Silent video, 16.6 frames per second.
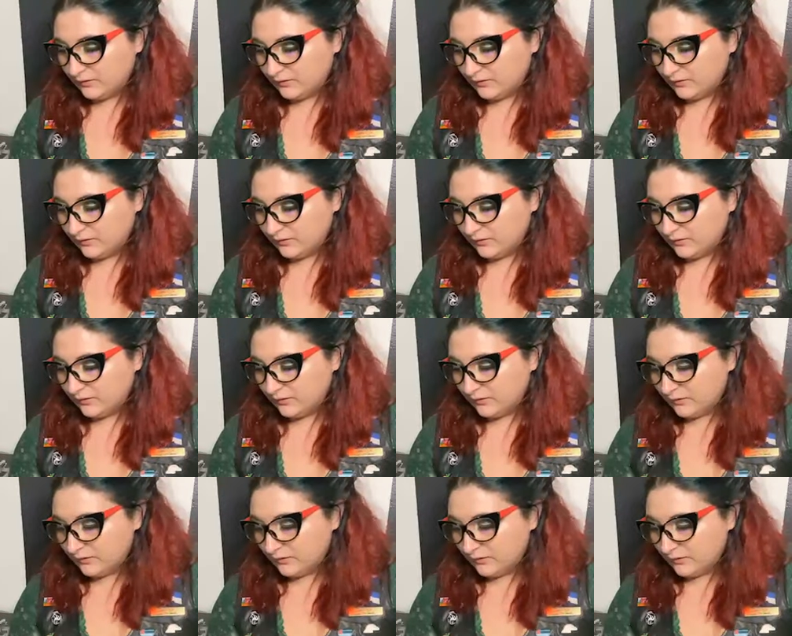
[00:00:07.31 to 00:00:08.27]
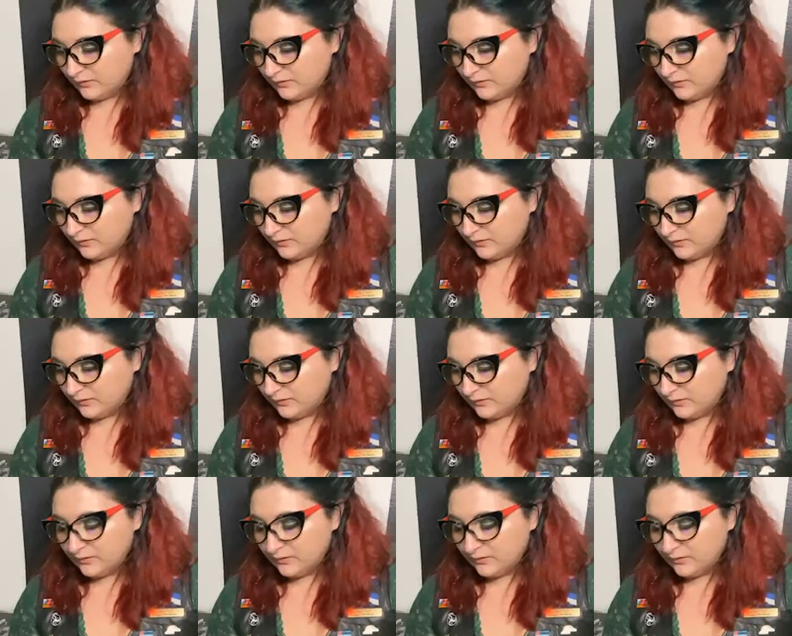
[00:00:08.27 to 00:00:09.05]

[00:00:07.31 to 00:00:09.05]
(no one is talking)